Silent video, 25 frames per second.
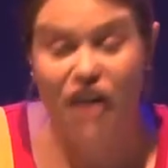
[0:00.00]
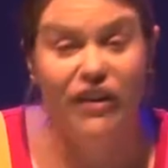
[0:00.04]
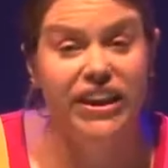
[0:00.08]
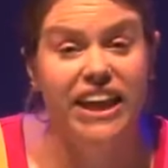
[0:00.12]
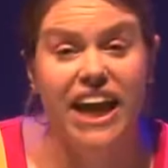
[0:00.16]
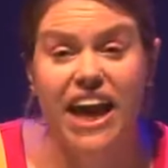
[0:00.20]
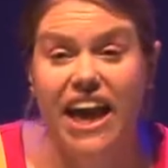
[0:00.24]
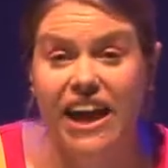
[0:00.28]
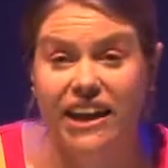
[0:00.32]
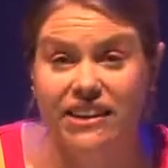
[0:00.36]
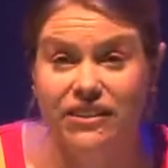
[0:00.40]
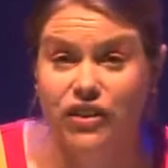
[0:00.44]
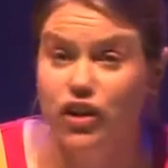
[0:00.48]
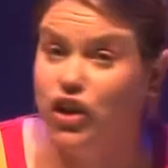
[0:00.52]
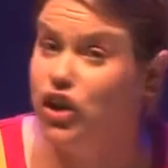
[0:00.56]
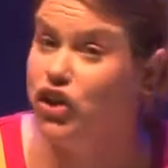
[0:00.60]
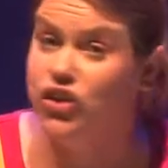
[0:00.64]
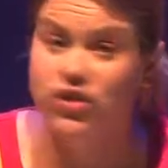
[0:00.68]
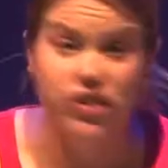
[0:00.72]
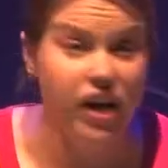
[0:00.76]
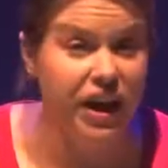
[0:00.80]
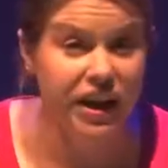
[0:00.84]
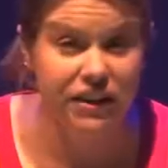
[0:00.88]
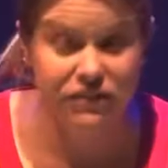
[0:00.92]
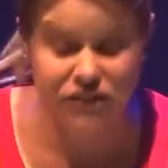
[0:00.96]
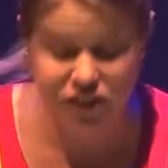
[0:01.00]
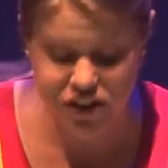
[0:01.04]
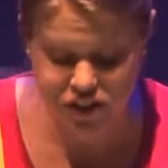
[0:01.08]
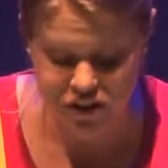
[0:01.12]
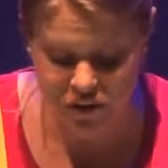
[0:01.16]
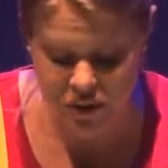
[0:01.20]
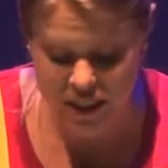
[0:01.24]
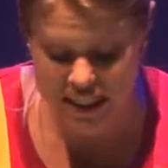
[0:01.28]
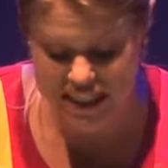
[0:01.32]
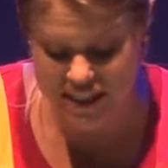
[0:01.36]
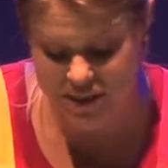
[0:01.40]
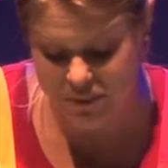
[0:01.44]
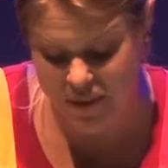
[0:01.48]
again, you don't have to do
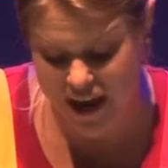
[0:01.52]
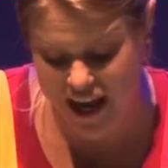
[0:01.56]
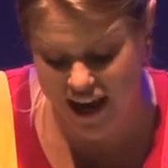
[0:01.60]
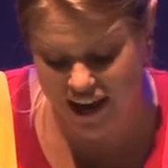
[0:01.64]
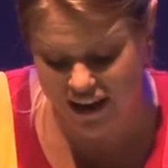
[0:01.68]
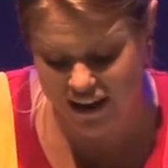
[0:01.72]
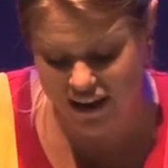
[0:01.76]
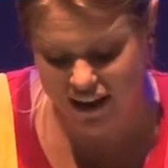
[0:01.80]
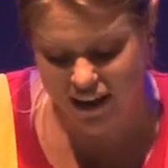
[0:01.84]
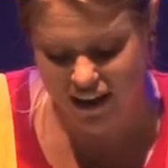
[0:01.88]
it this way.